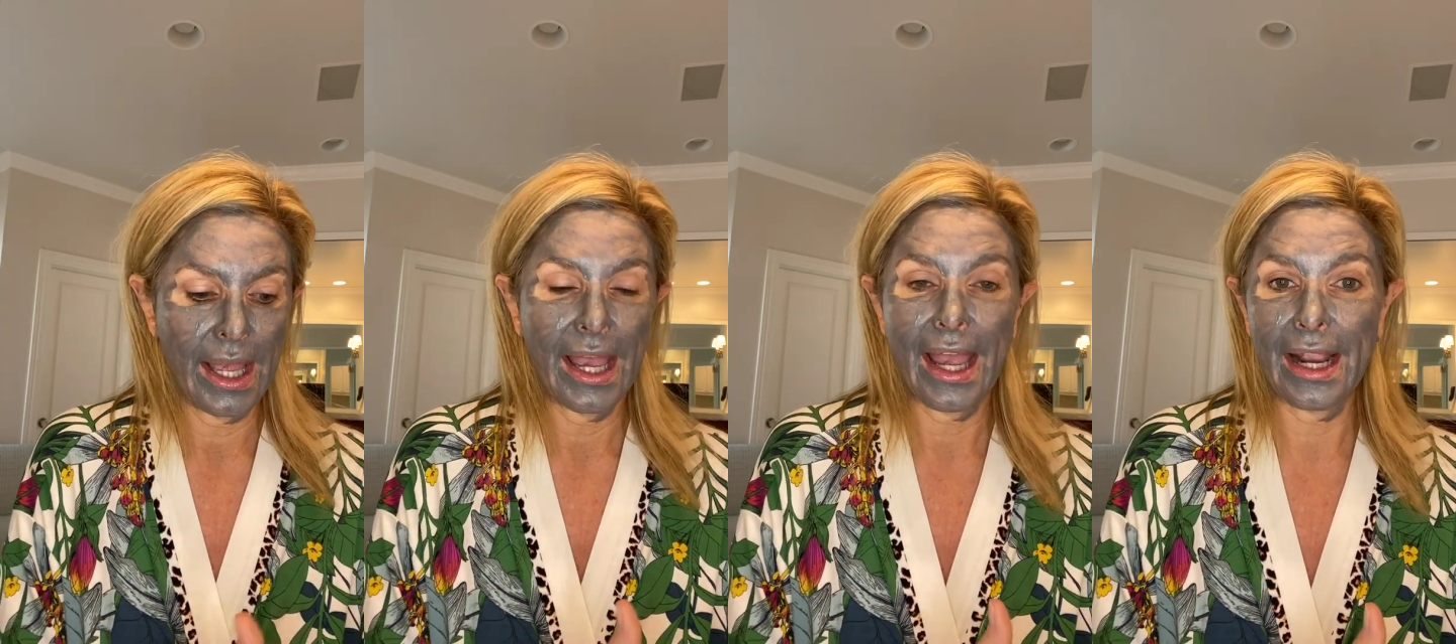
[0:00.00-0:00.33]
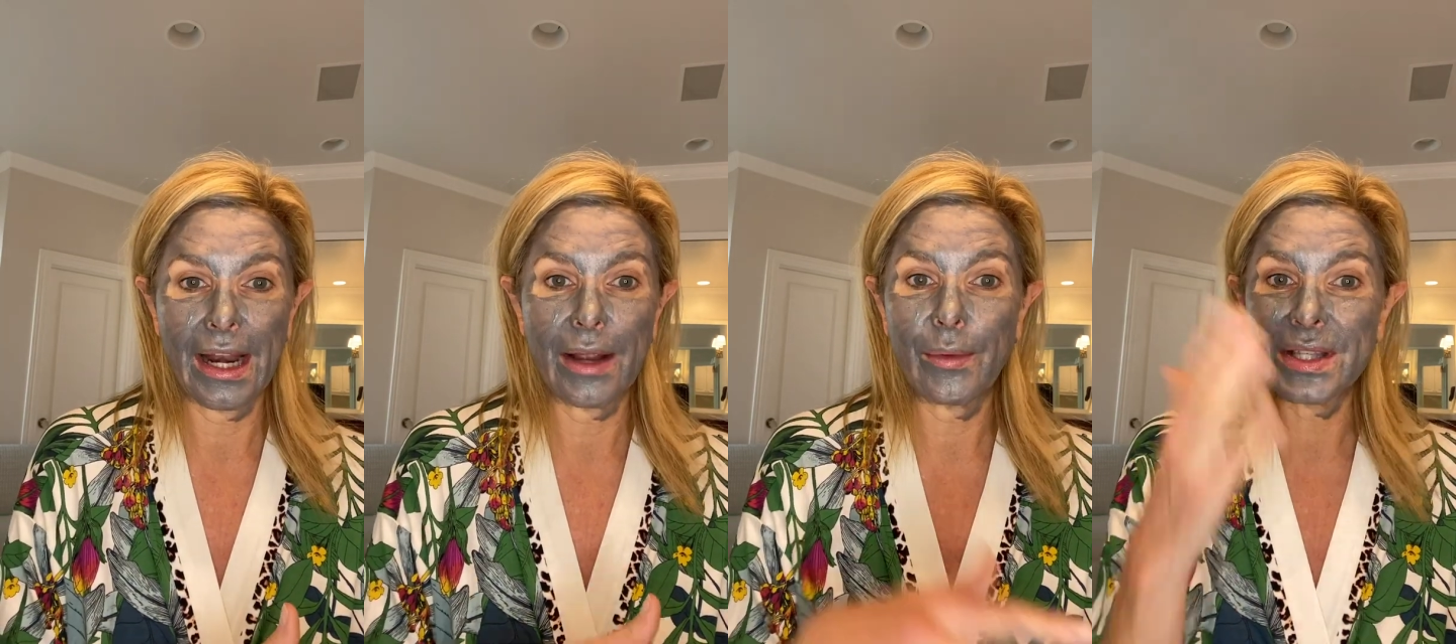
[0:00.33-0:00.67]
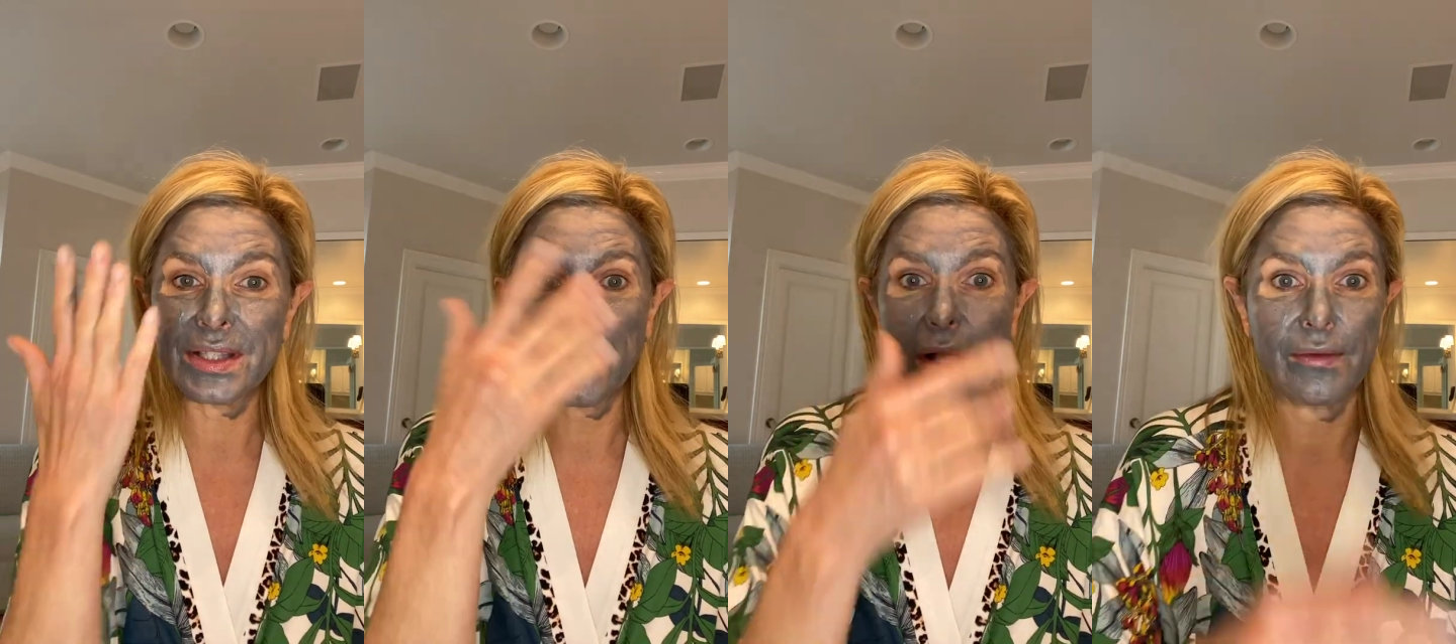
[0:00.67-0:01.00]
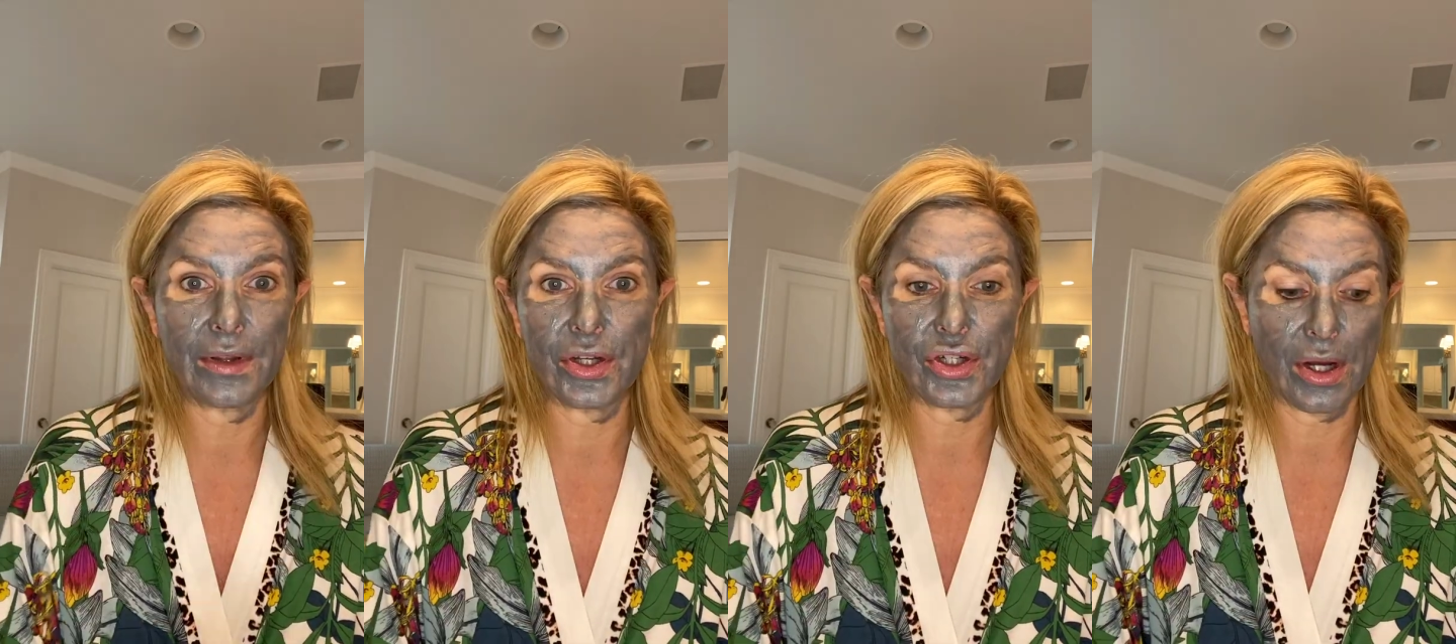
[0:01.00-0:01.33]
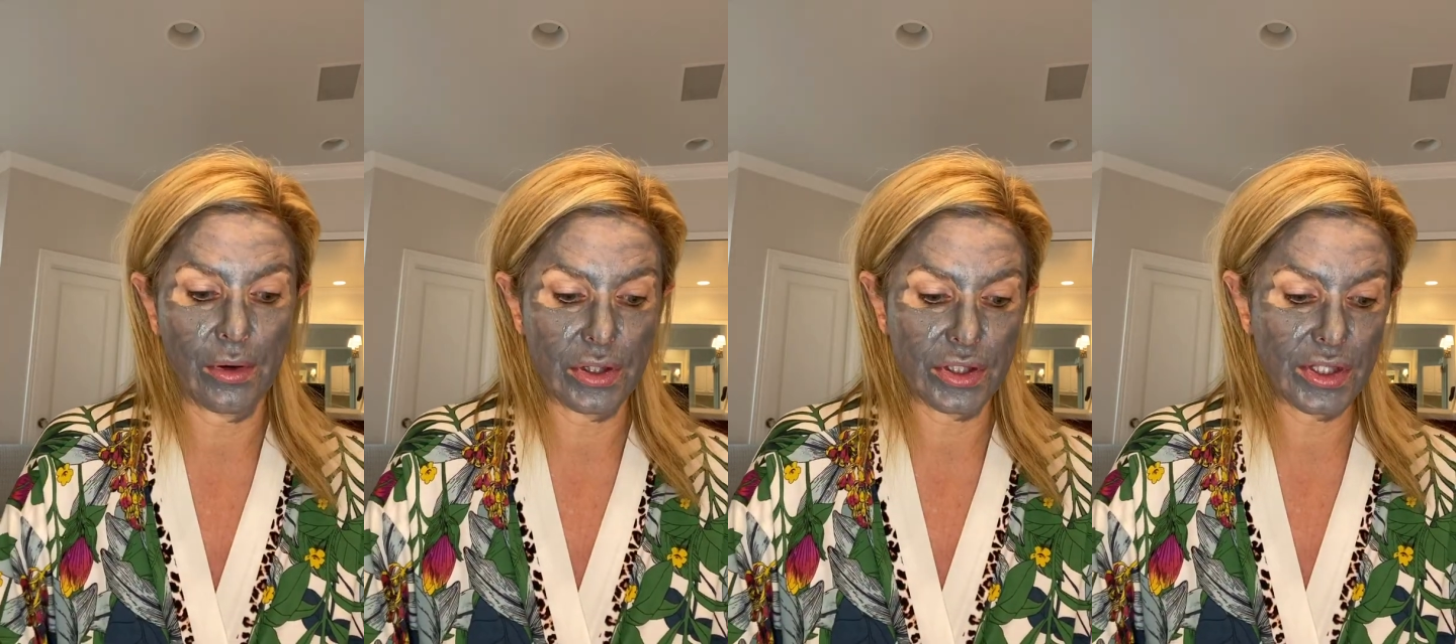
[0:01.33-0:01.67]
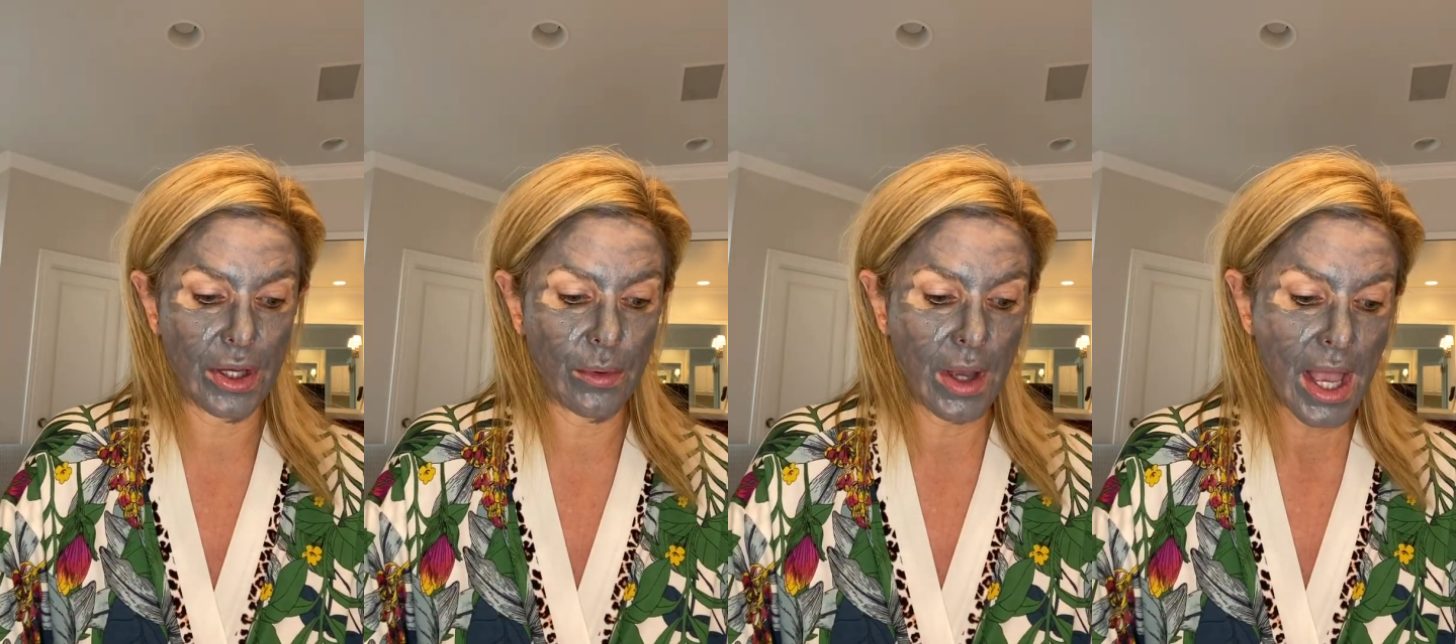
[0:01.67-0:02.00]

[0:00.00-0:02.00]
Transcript: And I rinse it off in the shower. So